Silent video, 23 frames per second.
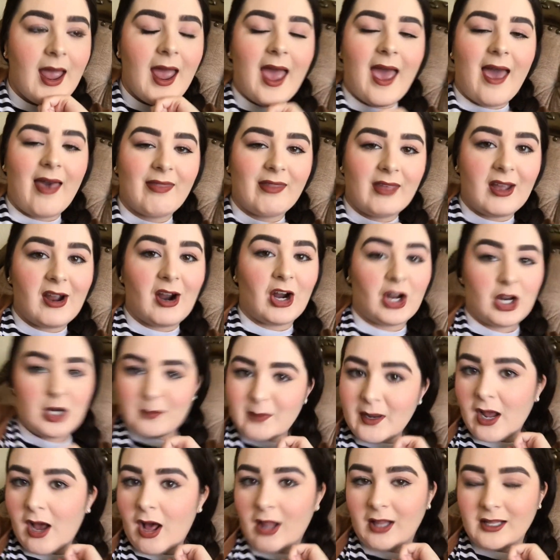and they are going
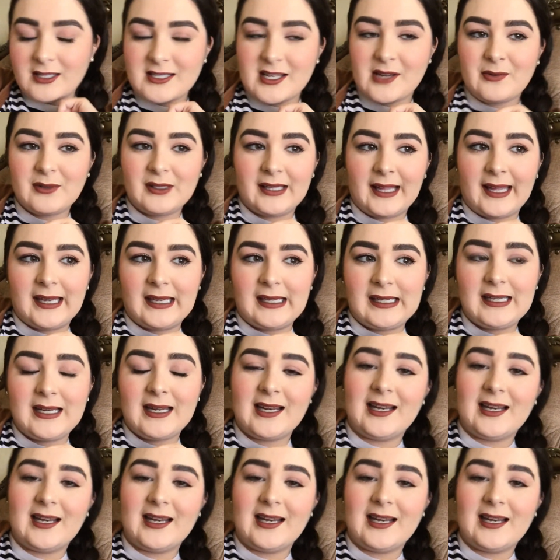to be holiday related.